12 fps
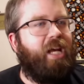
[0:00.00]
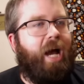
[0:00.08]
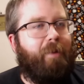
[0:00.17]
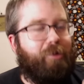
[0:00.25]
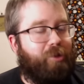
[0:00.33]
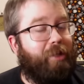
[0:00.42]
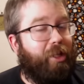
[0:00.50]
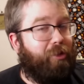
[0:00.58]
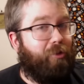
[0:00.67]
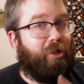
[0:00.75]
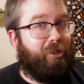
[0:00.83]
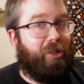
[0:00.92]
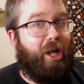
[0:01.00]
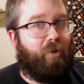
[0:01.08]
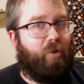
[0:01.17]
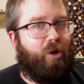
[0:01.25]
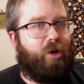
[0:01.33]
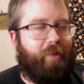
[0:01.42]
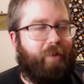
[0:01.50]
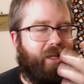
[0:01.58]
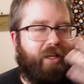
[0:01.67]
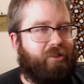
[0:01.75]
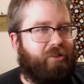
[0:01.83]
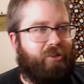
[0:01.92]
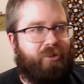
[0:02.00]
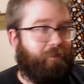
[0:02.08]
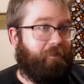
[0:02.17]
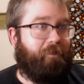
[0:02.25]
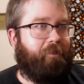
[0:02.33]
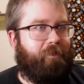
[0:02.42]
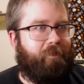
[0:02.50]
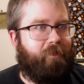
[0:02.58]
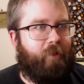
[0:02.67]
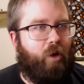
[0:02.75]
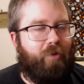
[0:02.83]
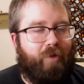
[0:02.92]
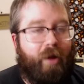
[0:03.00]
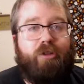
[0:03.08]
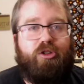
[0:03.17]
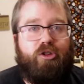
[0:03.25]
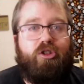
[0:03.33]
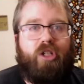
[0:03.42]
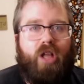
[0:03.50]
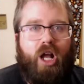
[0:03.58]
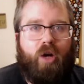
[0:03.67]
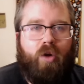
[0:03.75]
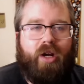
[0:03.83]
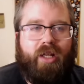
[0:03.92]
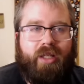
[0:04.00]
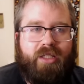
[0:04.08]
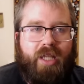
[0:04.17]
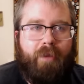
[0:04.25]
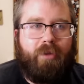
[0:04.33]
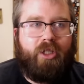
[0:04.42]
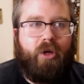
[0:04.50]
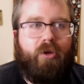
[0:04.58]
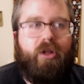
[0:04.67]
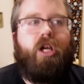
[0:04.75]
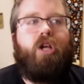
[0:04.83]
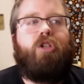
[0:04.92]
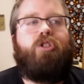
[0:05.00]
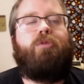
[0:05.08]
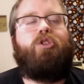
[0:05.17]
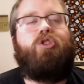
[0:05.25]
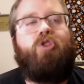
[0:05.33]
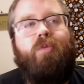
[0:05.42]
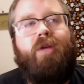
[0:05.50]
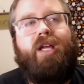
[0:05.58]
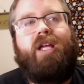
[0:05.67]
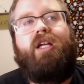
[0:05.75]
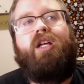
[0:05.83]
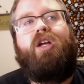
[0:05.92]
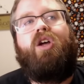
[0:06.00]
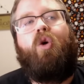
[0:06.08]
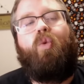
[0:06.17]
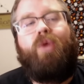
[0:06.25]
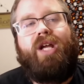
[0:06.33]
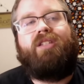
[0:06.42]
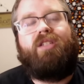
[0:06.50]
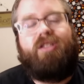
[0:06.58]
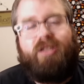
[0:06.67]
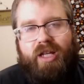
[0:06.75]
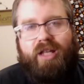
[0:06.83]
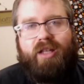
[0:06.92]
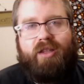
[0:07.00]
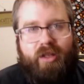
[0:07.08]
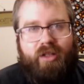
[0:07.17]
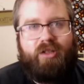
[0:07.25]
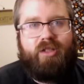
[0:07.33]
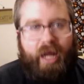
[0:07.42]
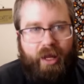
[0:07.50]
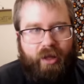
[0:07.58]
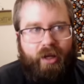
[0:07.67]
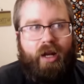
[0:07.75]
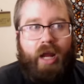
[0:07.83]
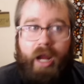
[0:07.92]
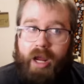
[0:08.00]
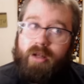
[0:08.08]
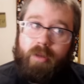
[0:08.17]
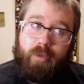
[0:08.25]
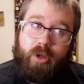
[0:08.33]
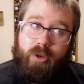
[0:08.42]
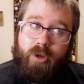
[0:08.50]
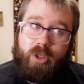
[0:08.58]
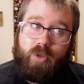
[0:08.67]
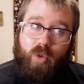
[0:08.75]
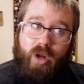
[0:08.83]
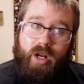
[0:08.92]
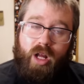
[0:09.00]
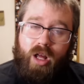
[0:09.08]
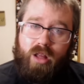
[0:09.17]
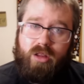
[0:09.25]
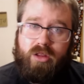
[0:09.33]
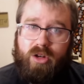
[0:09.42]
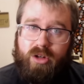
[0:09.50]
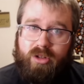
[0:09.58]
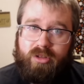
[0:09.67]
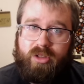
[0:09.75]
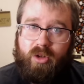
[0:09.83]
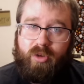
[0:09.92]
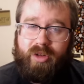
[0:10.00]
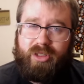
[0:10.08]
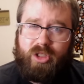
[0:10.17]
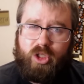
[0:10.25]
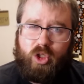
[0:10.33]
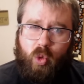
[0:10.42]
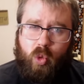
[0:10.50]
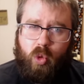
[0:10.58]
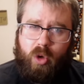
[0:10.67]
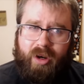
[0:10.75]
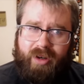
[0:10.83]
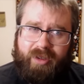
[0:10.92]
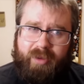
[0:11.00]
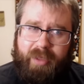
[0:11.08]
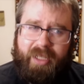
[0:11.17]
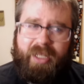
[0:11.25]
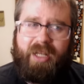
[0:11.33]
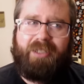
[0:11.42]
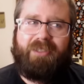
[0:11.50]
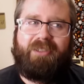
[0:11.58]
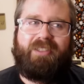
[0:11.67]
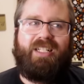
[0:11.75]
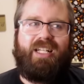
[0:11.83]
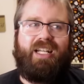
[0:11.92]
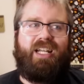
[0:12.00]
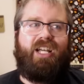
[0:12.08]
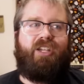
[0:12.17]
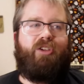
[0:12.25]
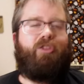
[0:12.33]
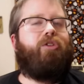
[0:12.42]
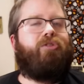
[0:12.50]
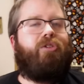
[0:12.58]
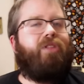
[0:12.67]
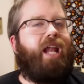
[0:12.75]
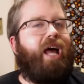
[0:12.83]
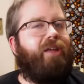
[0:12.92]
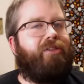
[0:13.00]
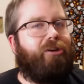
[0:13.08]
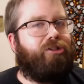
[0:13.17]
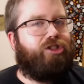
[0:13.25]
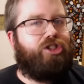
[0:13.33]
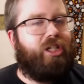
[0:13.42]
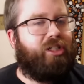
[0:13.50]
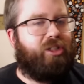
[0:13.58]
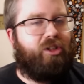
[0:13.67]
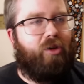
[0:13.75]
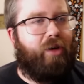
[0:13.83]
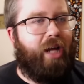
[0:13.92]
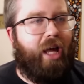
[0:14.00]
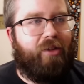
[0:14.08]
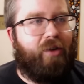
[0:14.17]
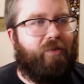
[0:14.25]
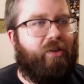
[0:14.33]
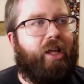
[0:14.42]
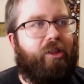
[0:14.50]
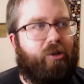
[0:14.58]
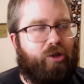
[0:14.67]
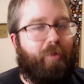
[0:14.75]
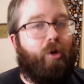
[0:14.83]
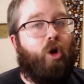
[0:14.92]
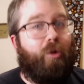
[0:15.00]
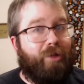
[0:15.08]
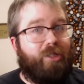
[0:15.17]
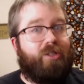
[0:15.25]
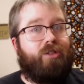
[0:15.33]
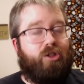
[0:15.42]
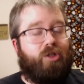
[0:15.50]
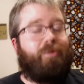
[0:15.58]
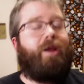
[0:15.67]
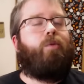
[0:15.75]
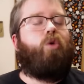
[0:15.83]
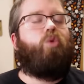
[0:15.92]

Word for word: I'm assuming he threw in Clockwork because, you know, they introduced Clockwork in this episode. So I'm assuming we get to see this alien. And I'm curious what others are in store, because you don't throw that out there just to throw it out there. I feel like there's a purpose. There's going to be a